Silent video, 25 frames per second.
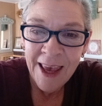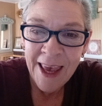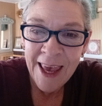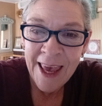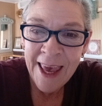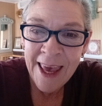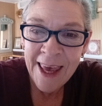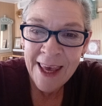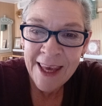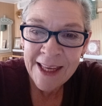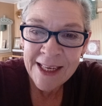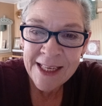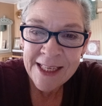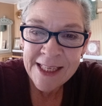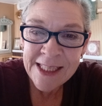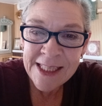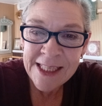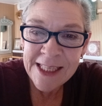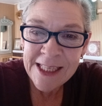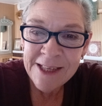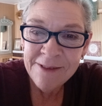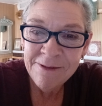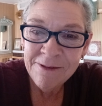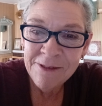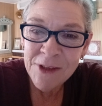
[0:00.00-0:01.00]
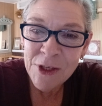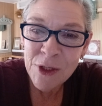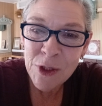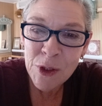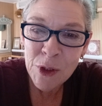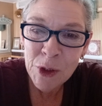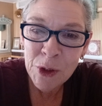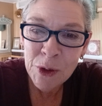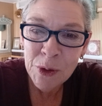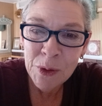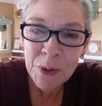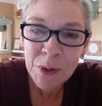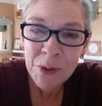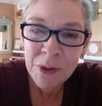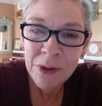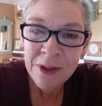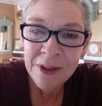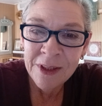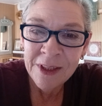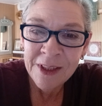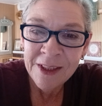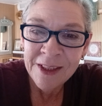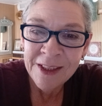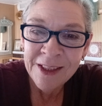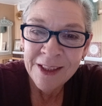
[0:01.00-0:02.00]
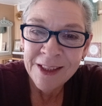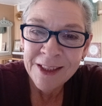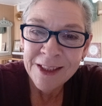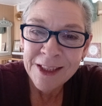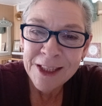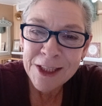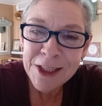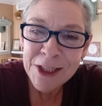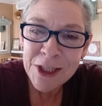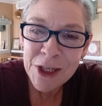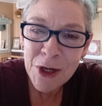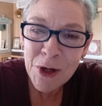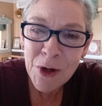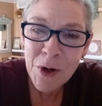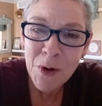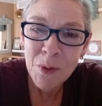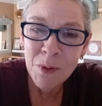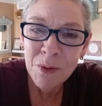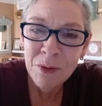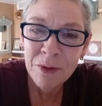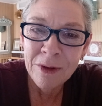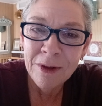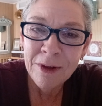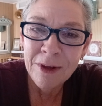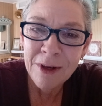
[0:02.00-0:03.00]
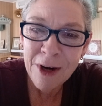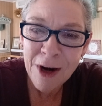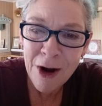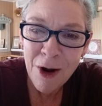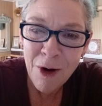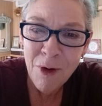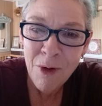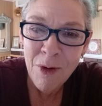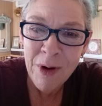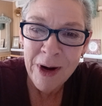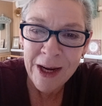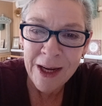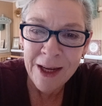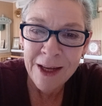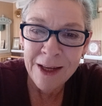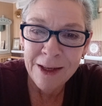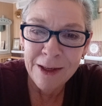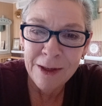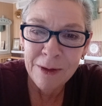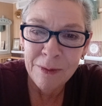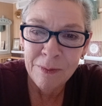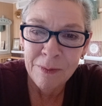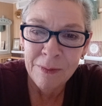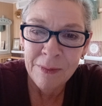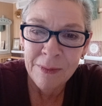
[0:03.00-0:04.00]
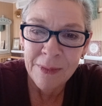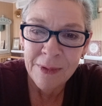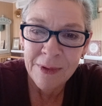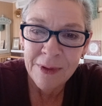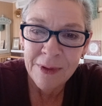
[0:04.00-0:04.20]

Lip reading: And if you don't know him,